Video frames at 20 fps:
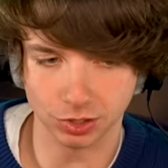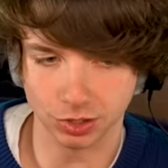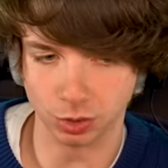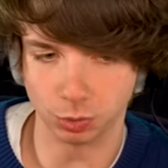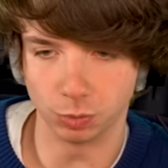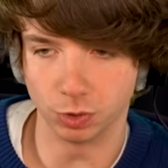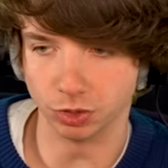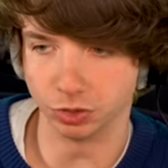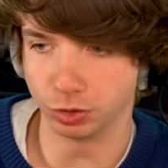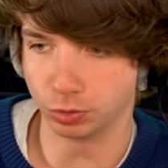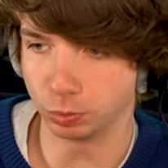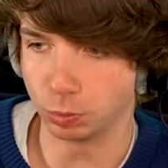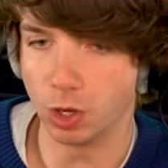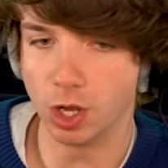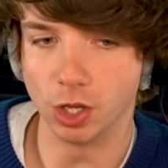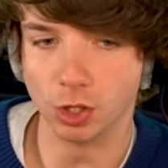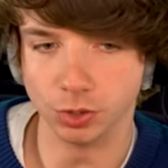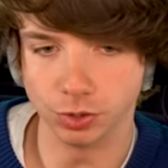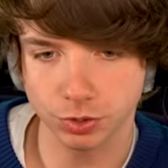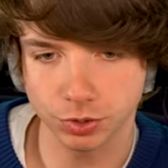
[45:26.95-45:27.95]
as he once
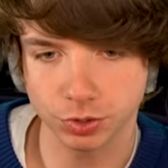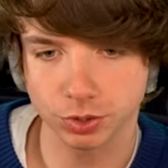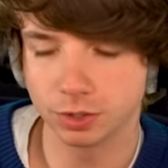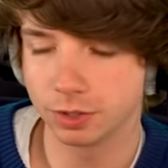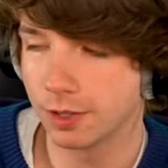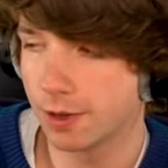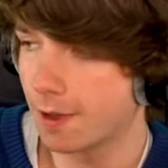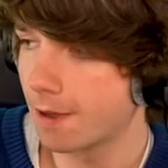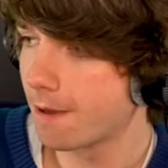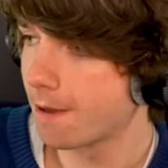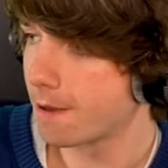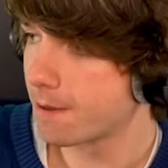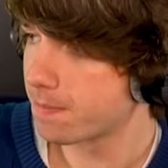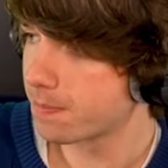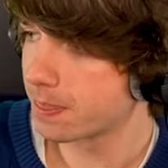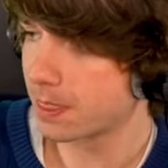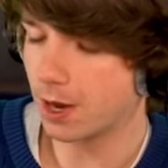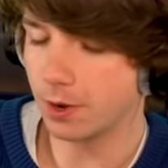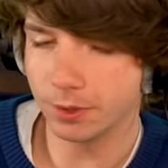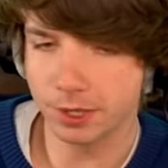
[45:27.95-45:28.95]
was.
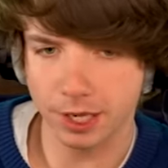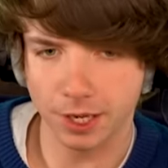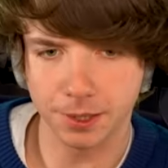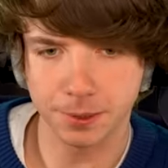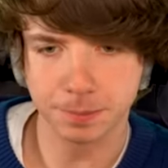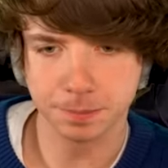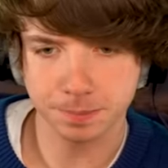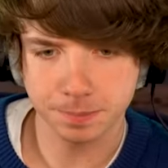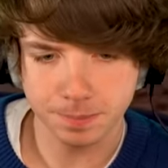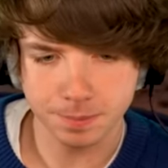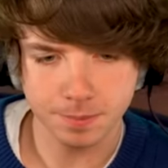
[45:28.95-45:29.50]
Okay.